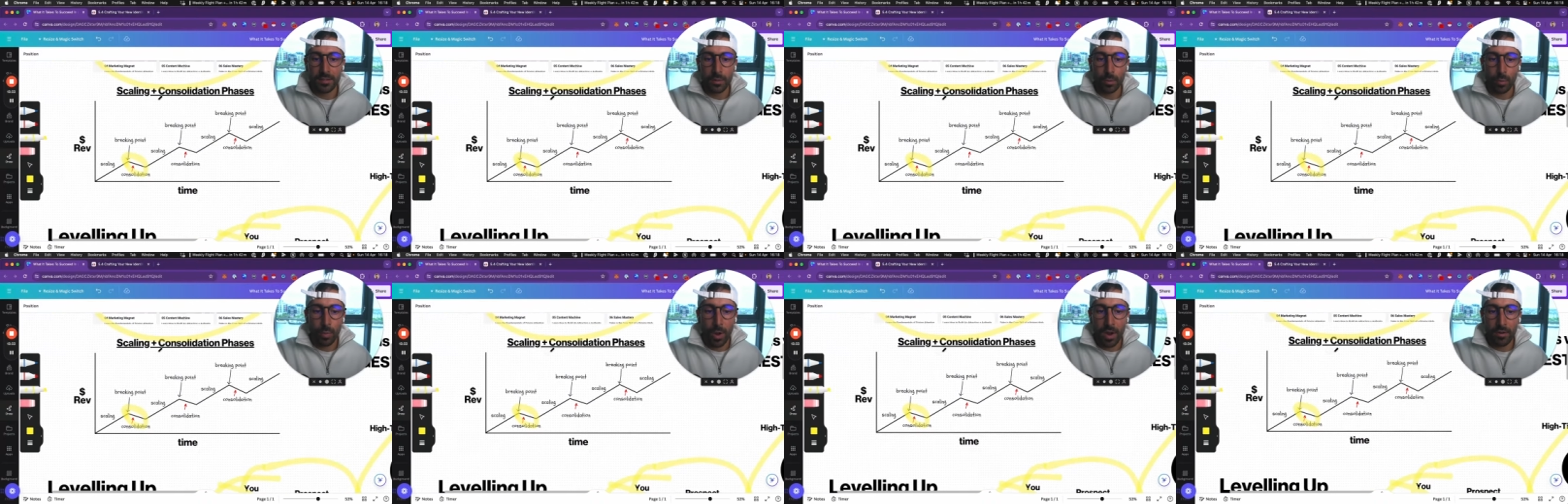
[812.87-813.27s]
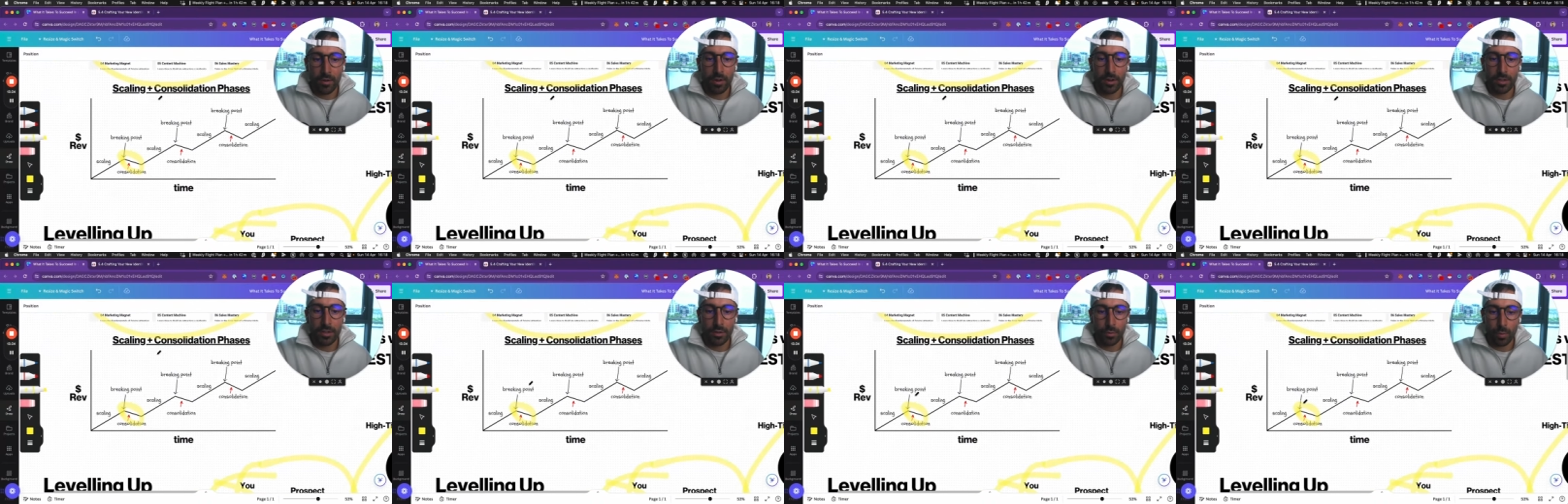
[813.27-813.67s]
Where
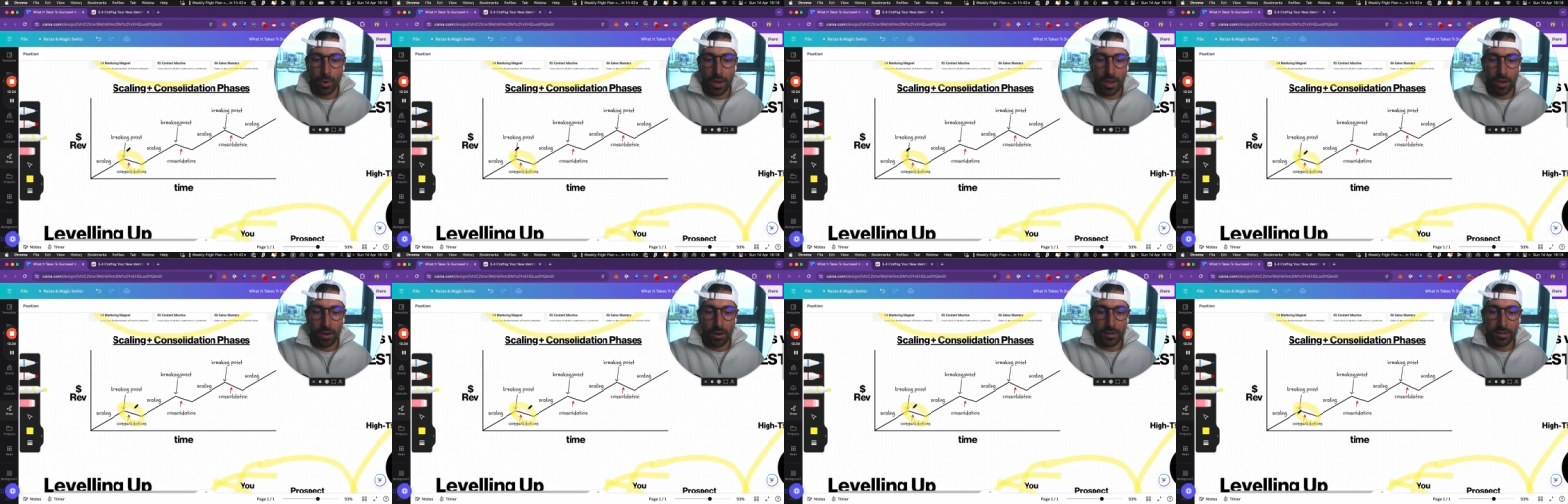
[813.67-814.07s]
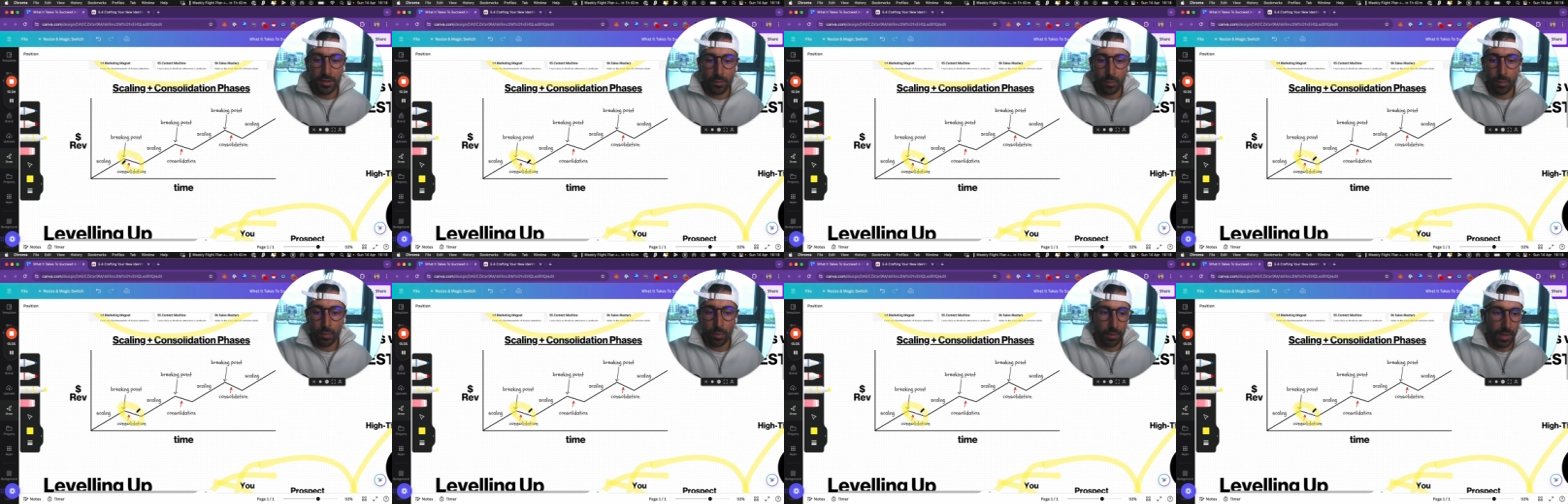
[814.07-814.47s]
are you? Where are
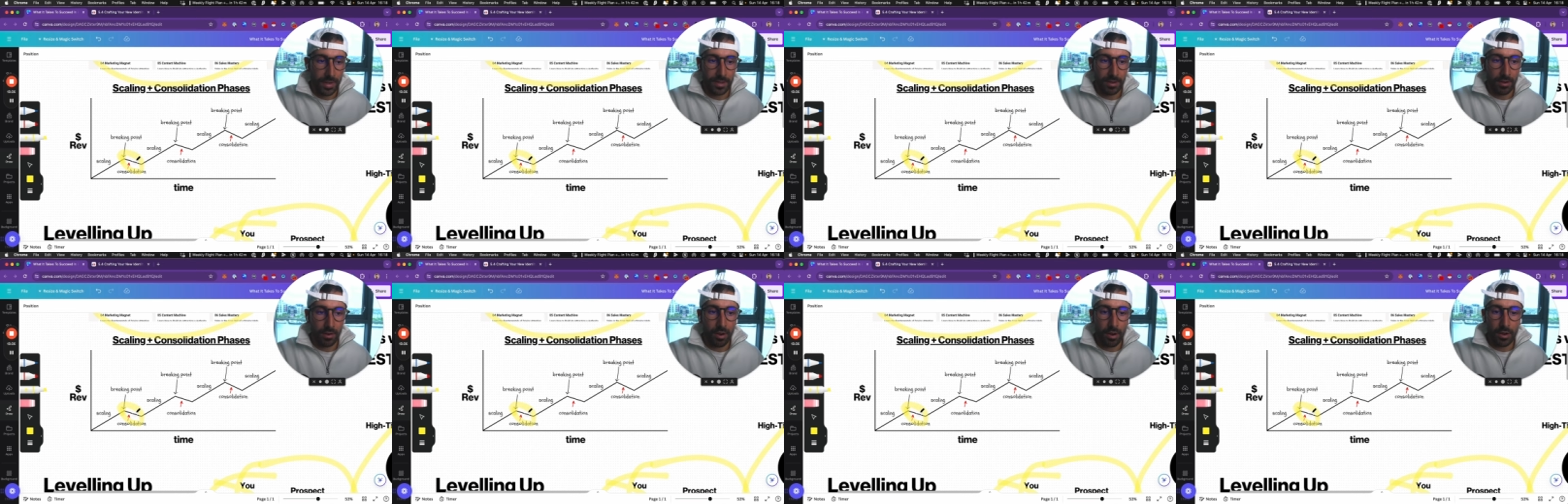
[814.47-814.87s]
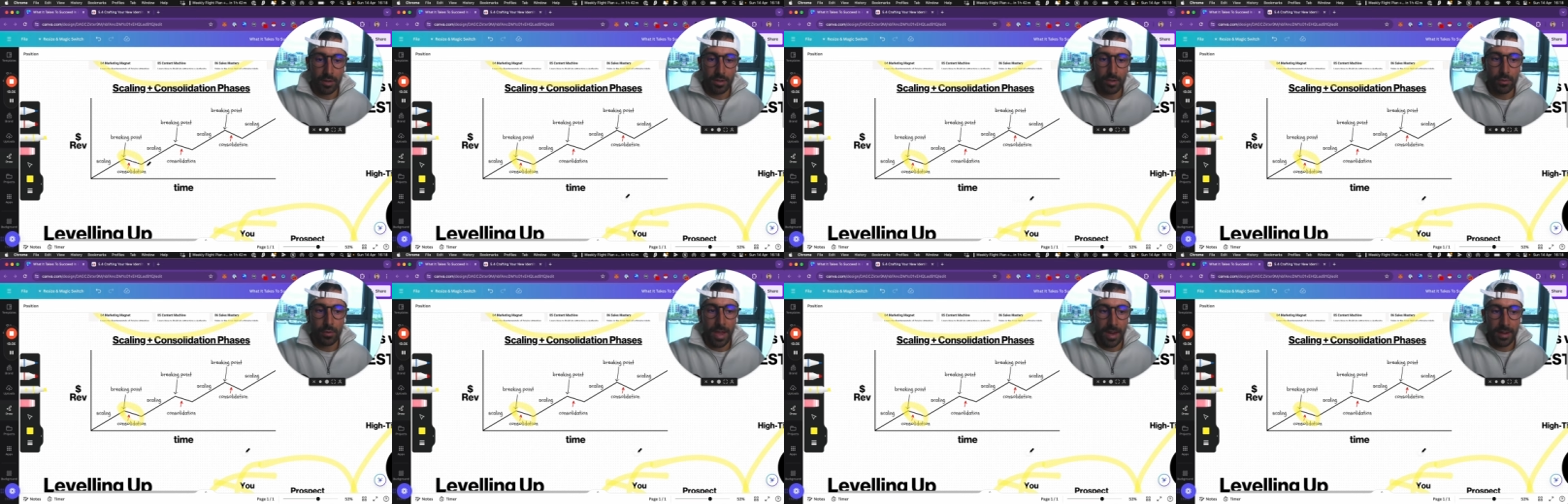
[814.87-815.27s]
you? Like, are
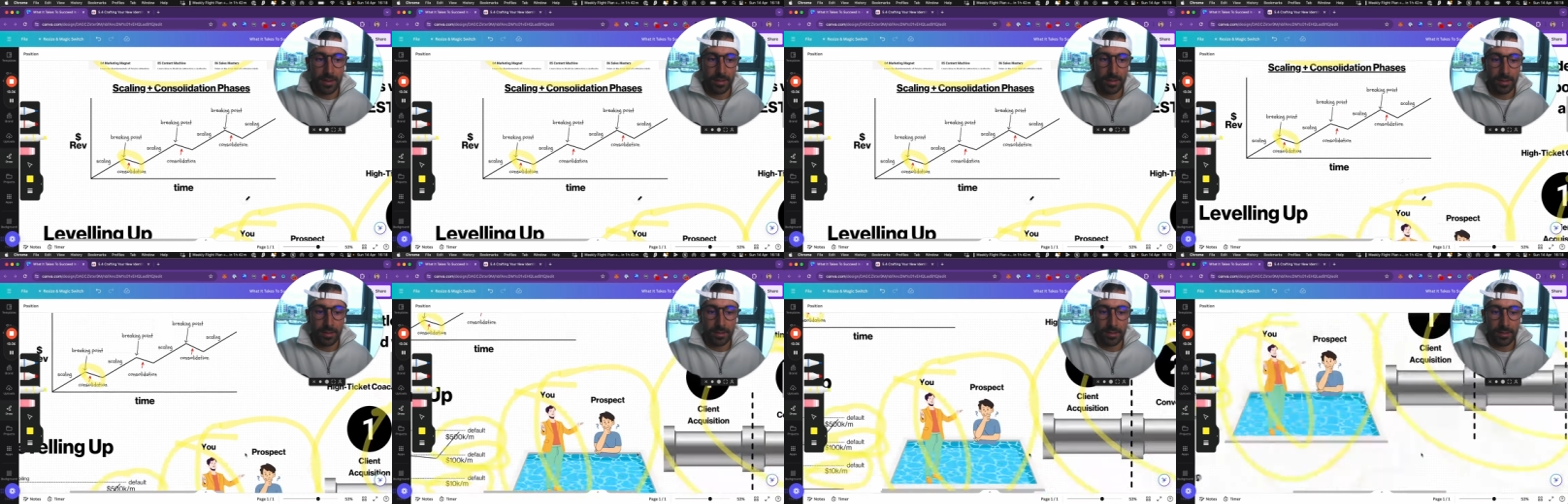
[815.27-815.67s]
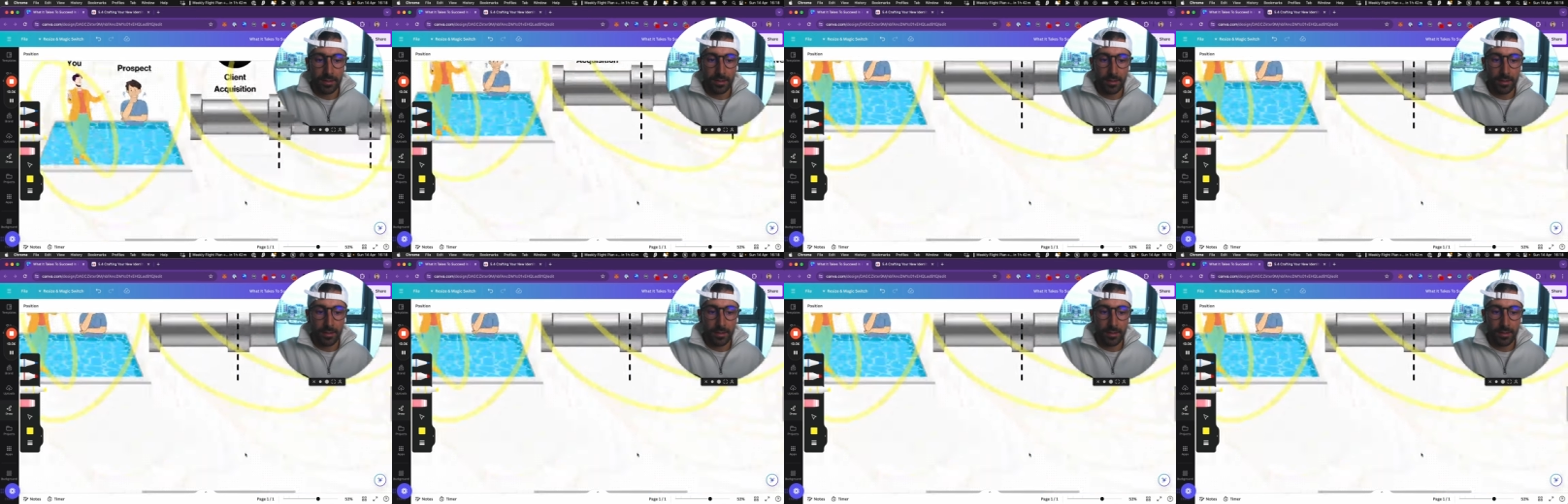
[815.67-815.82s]
you getting